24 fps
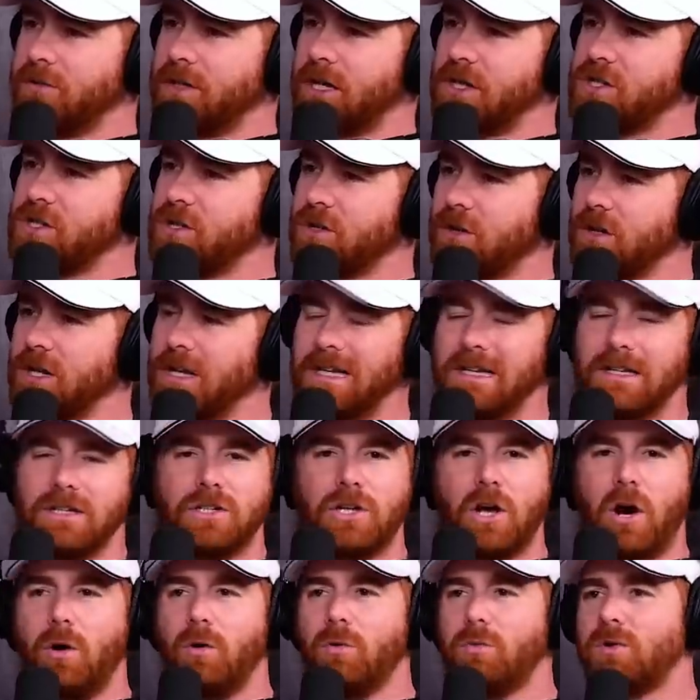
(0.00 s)
That's your
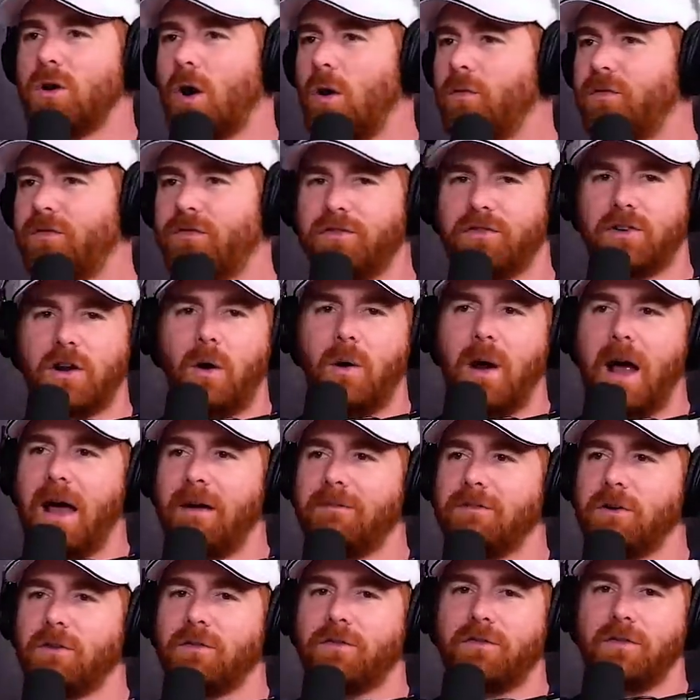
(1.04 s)
go go go
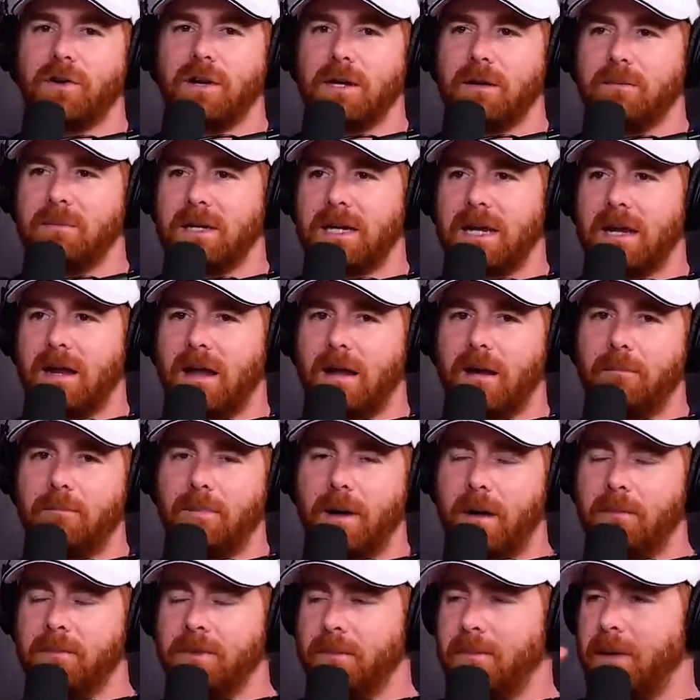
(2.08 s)
have your freedom to get
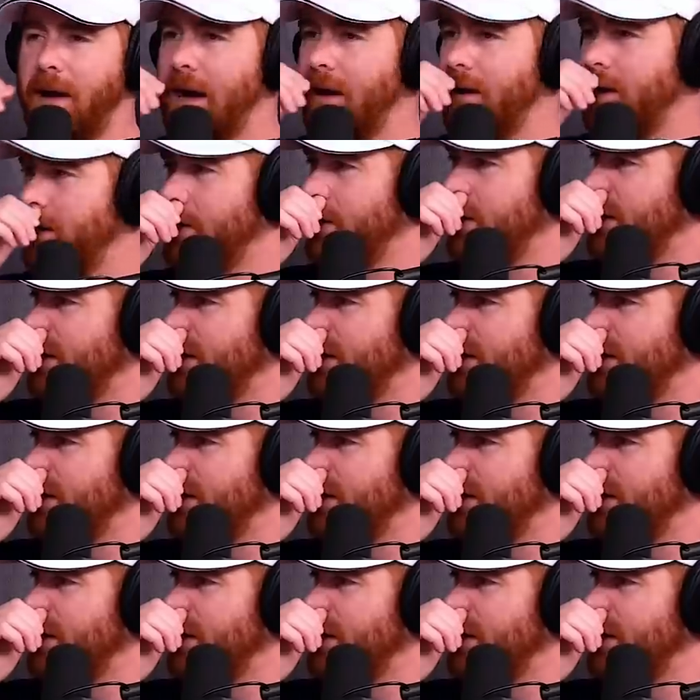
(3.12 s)
bummed about it.